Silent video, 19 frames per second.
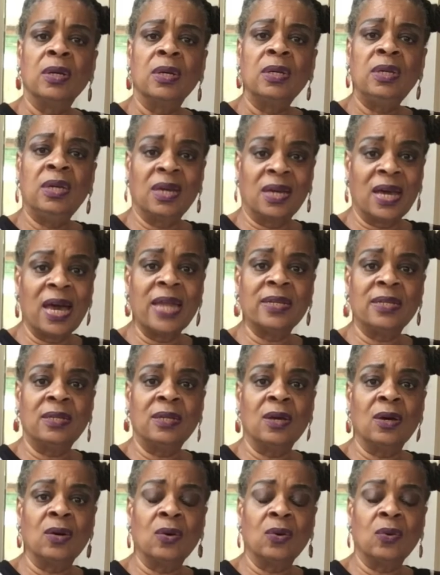you got to
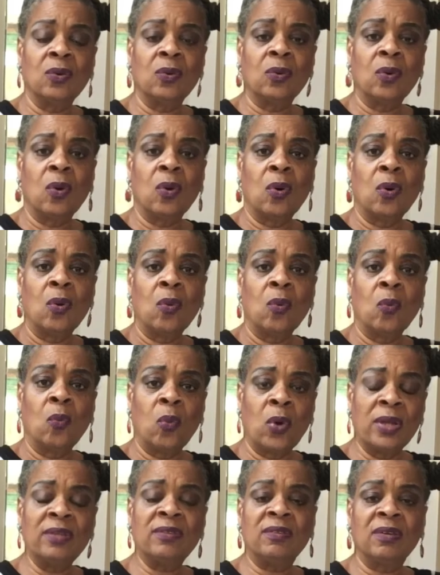know,
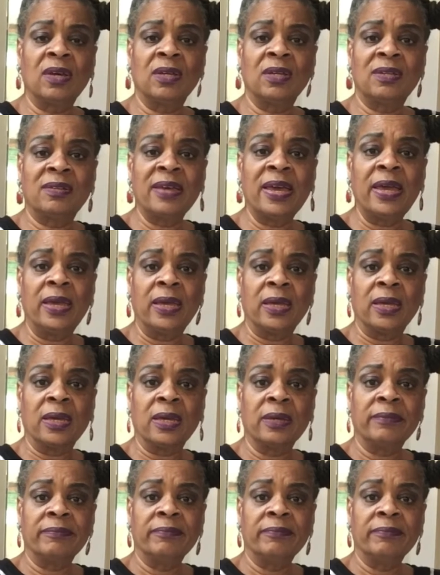what is it going to take?